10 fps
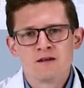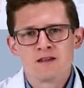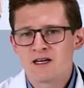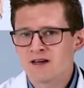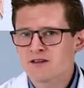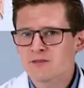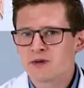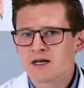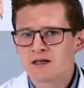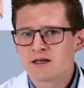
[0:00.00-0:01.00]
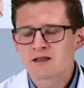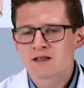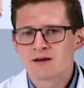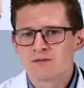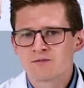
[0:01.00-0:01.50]
The other bug
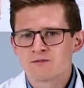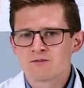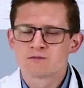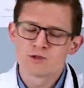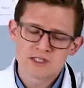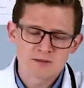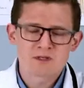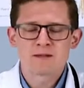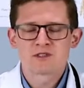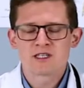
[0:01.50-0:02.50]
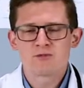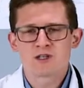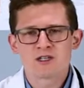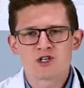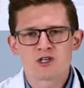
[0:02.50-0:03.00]
that we sometimes see
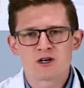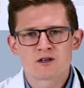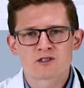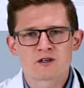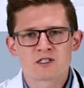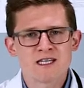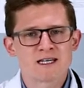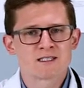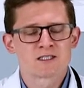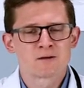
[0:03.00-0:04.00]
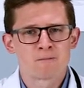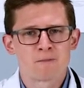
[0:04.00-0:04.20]
with itchy dogs are ticks.